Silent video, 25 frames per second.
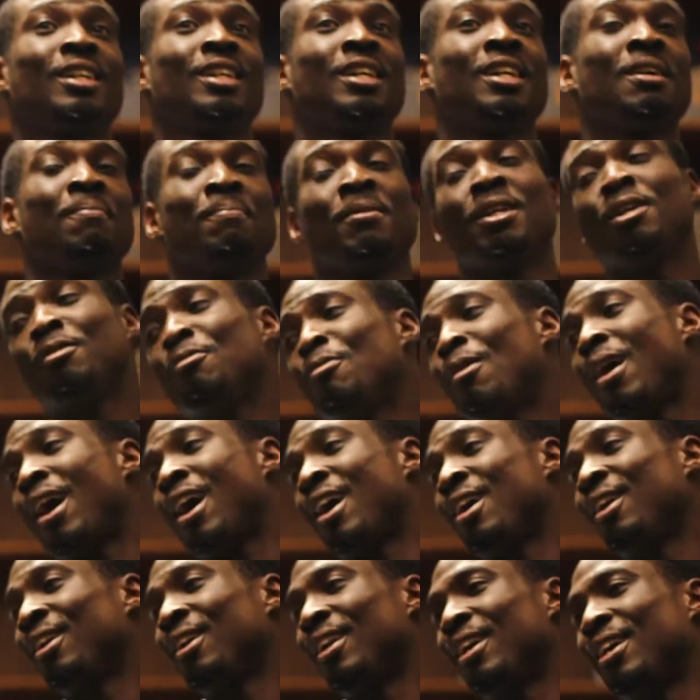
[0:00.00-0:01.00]

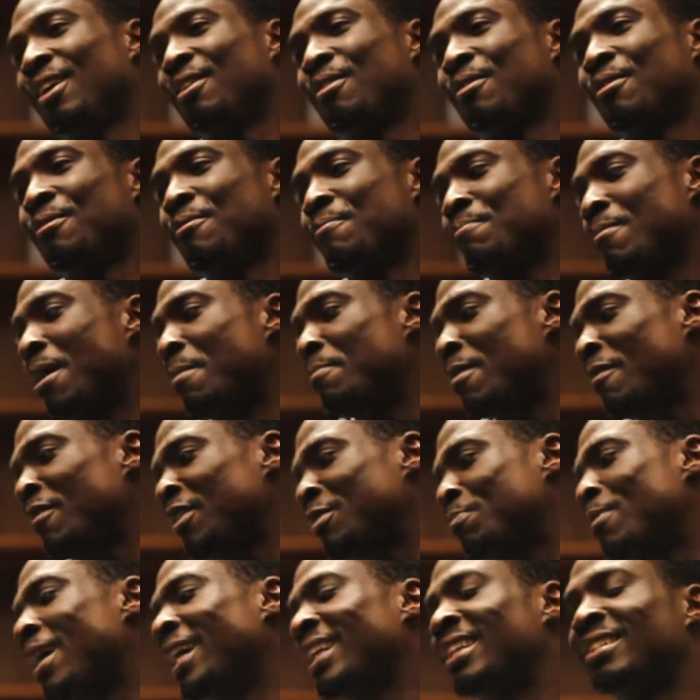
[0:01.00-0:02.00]
Meanwhile, my brother's
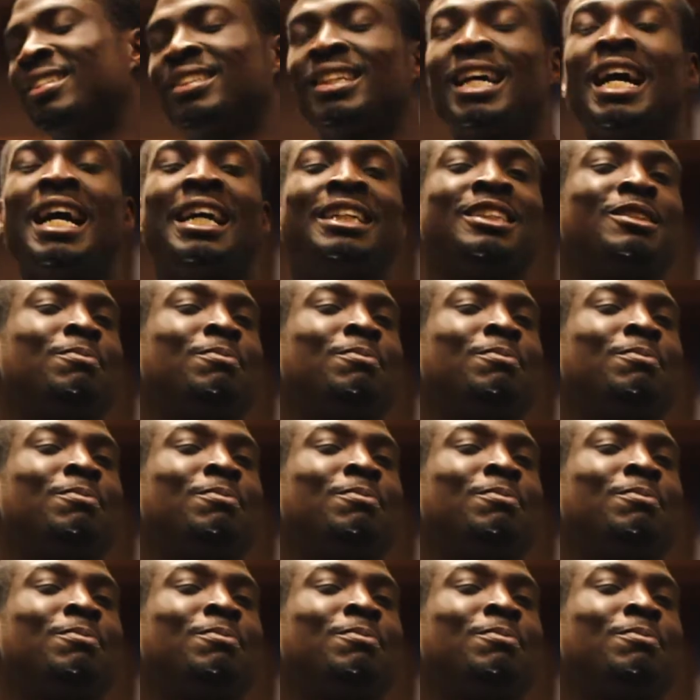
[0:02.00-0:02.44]
by the side,